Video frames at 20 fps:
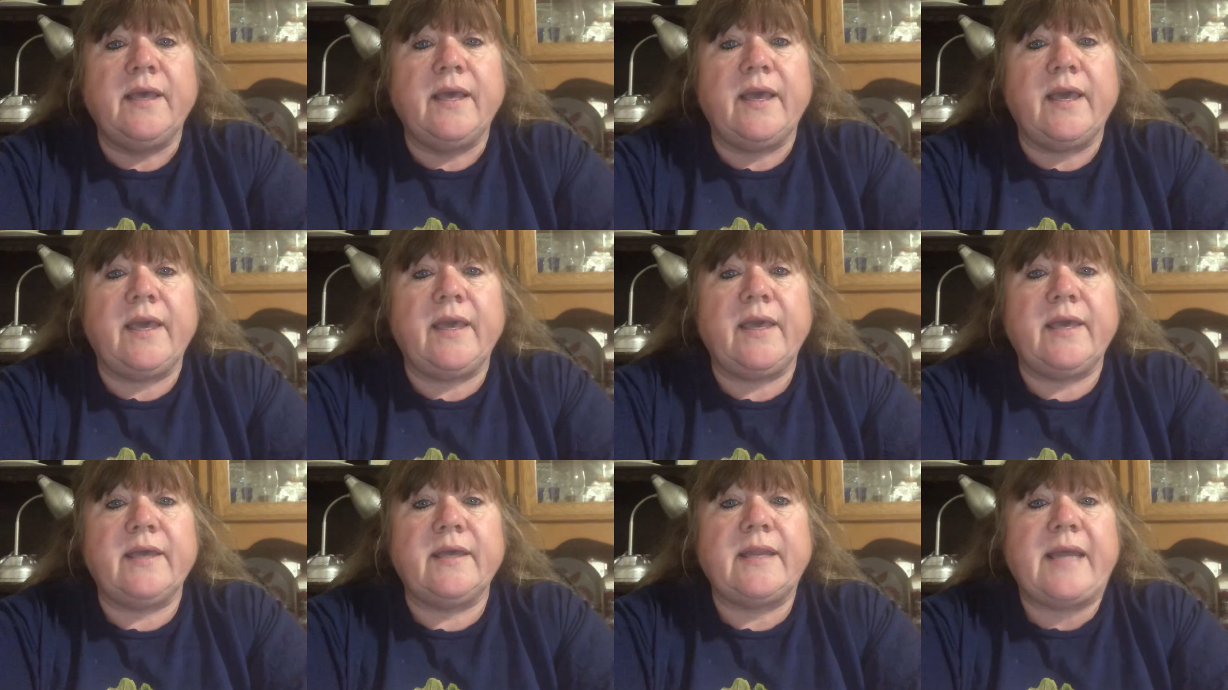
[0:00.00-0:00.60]

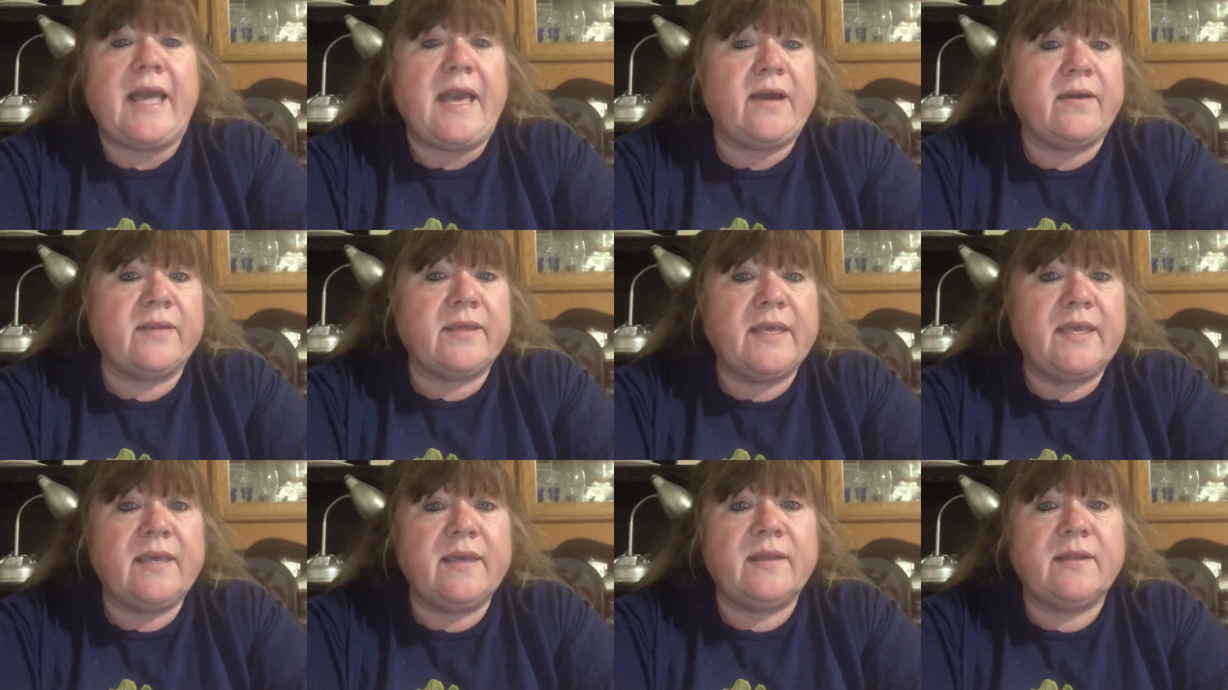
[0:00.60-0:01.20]
and how
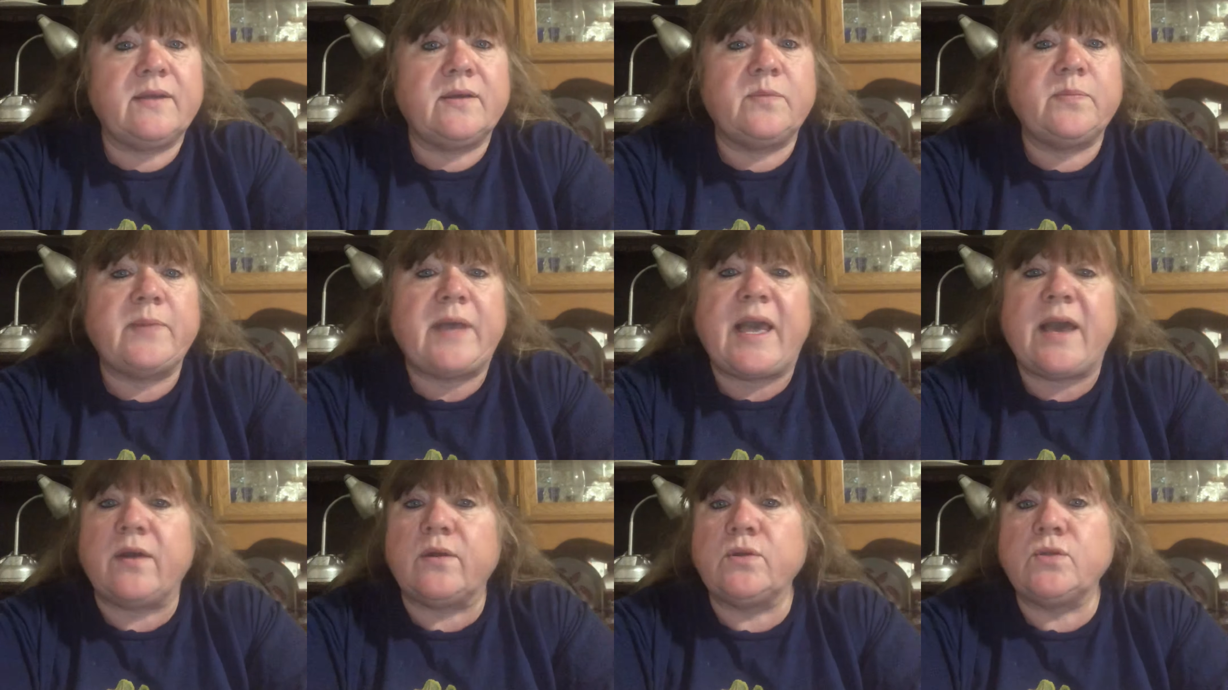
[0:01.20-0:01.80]
to get them,
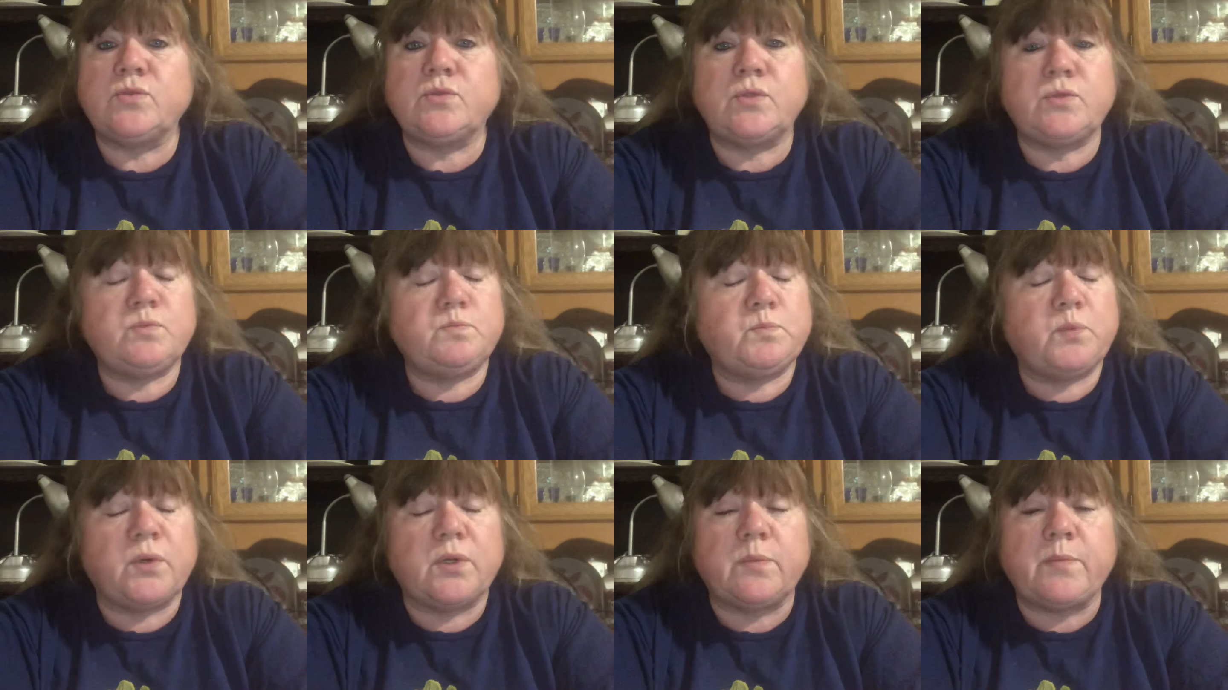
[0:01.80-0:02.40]
how to
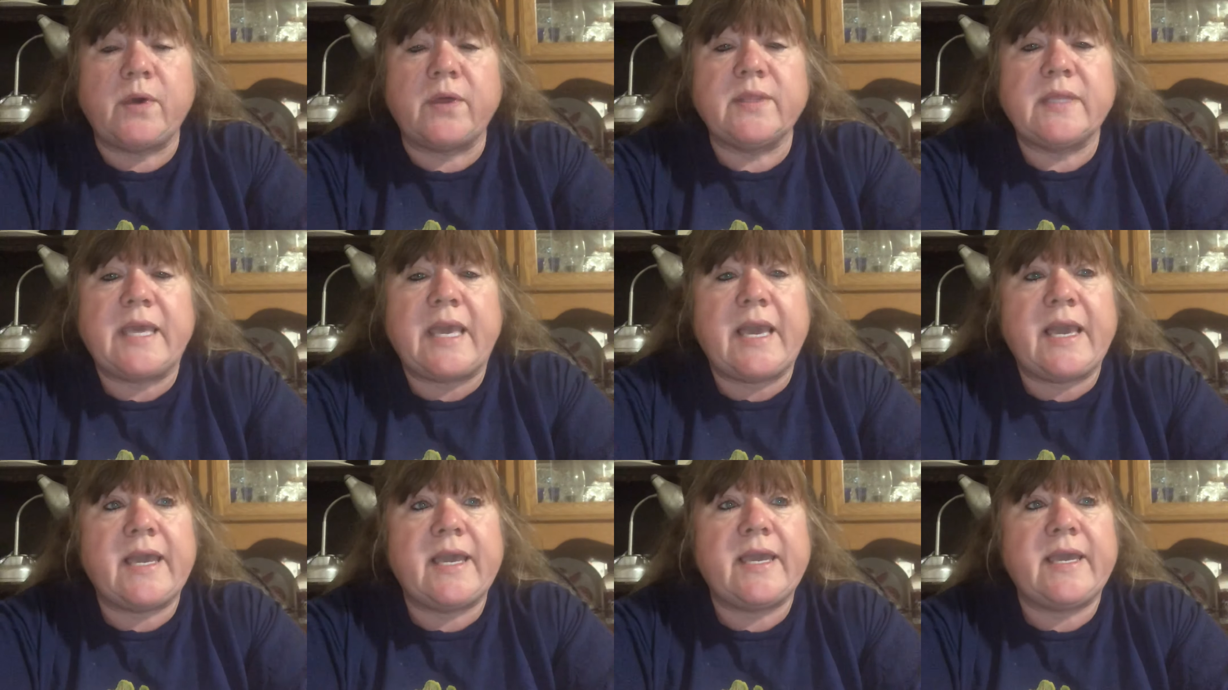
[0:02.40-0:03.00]
put them on the
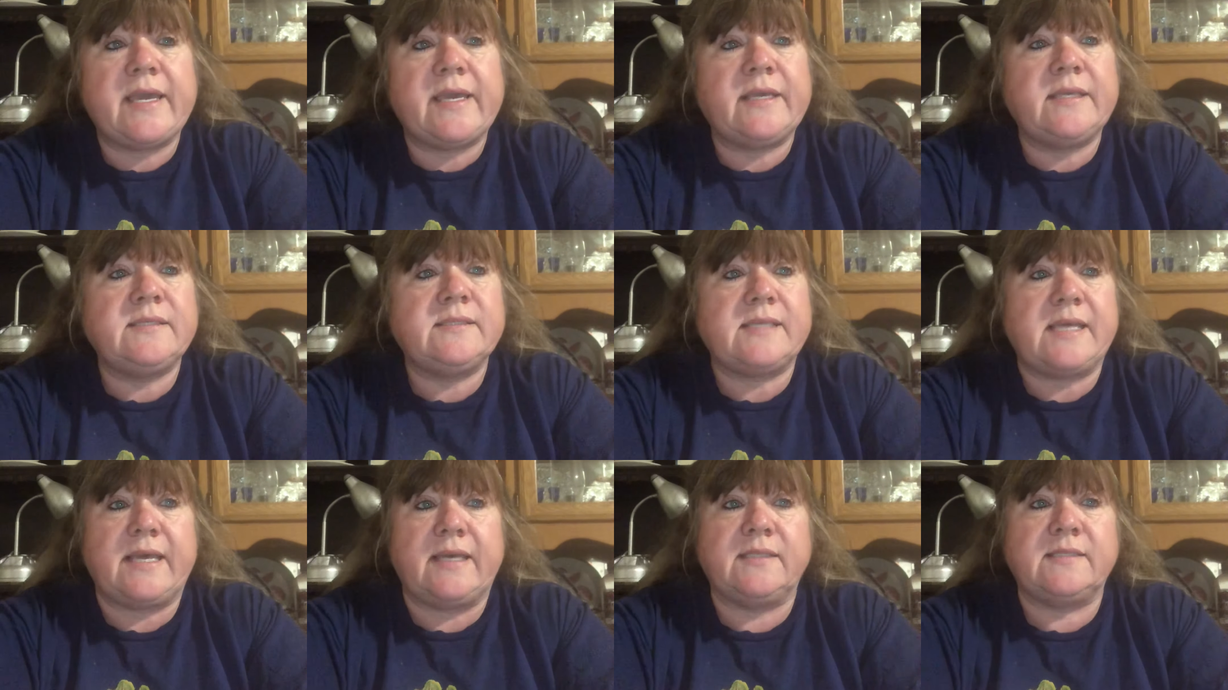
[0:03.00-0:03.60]

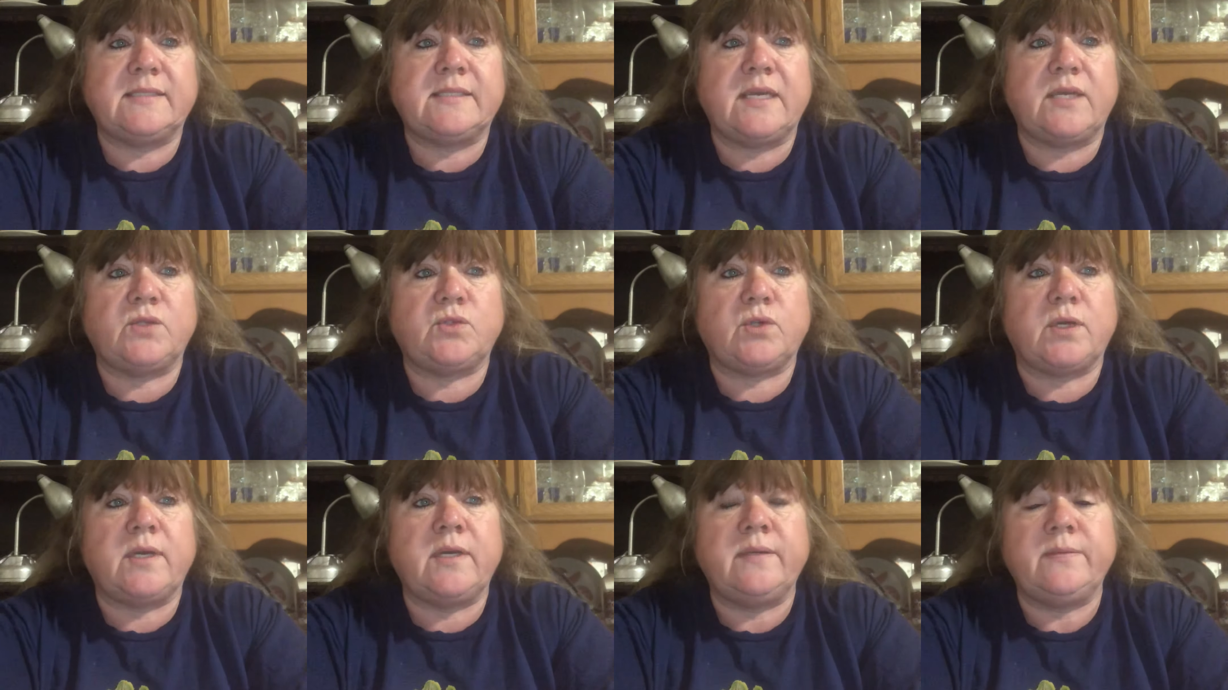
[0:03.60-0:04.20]
eggs,
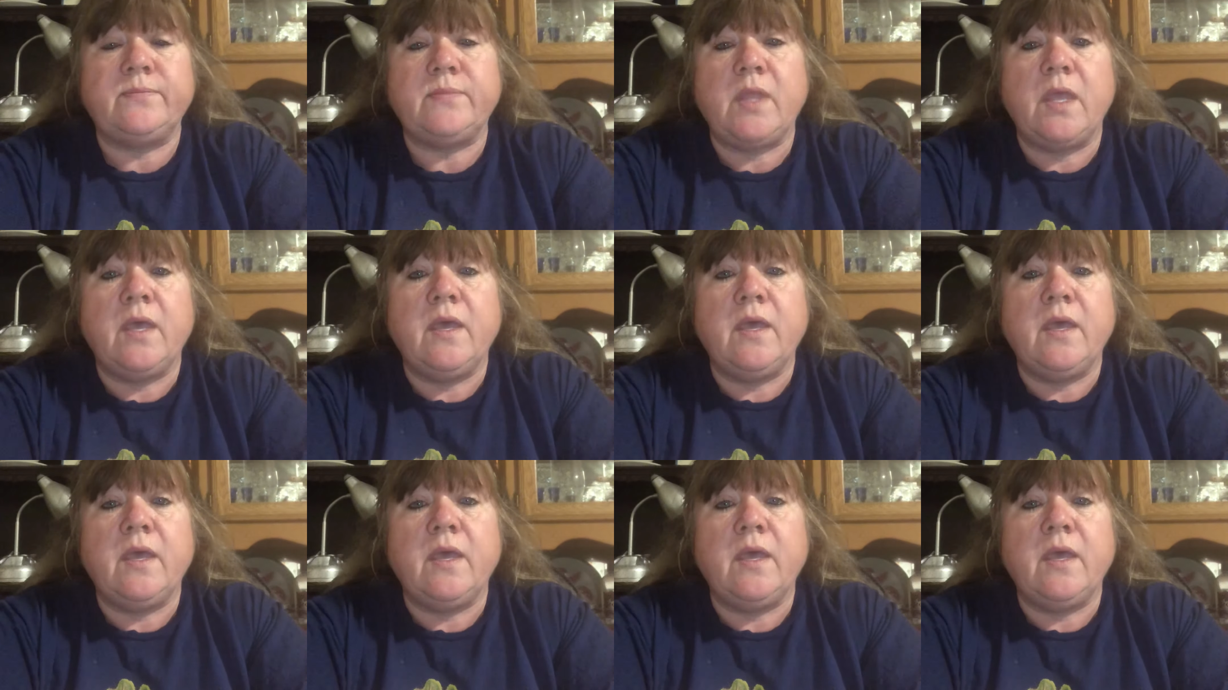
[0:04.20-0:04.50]
etc.